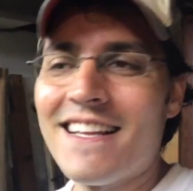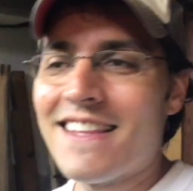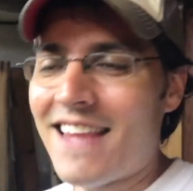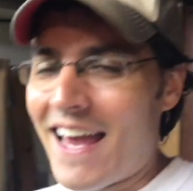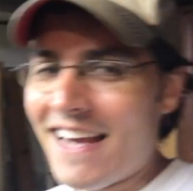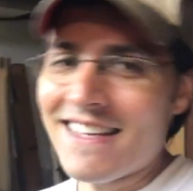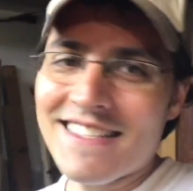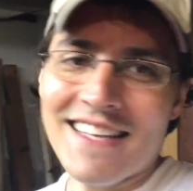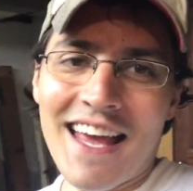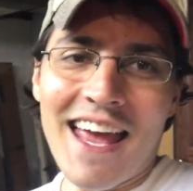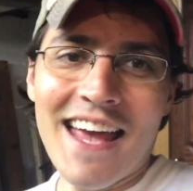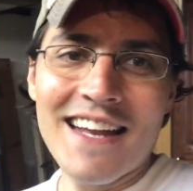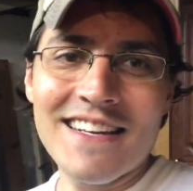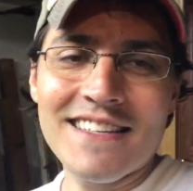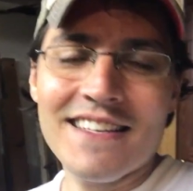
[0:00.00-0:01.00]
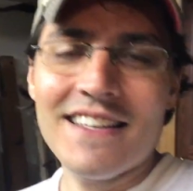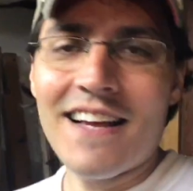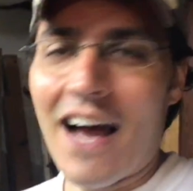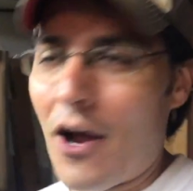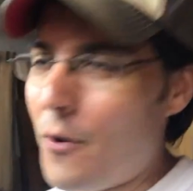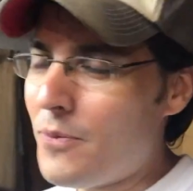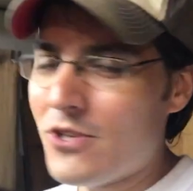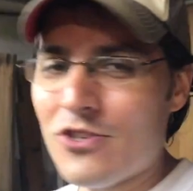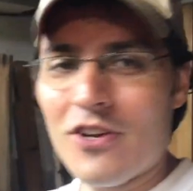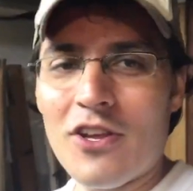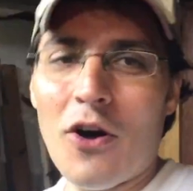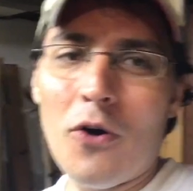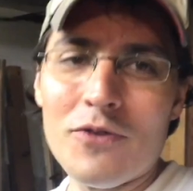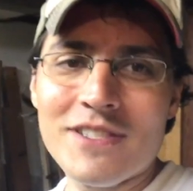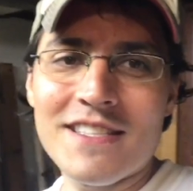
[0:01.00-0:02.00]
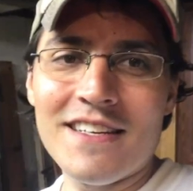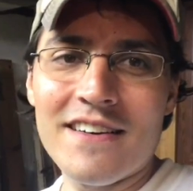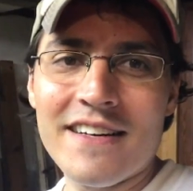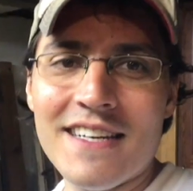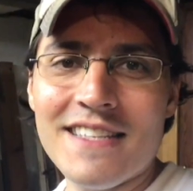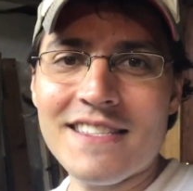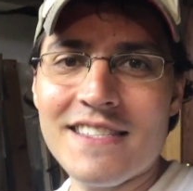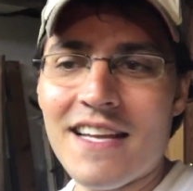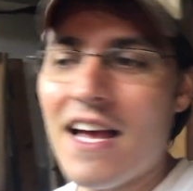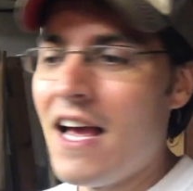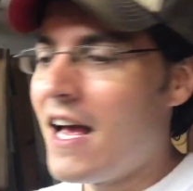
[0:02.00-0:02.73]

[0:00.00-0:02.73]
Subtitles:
thanks, and I hope you enjoy the whole series.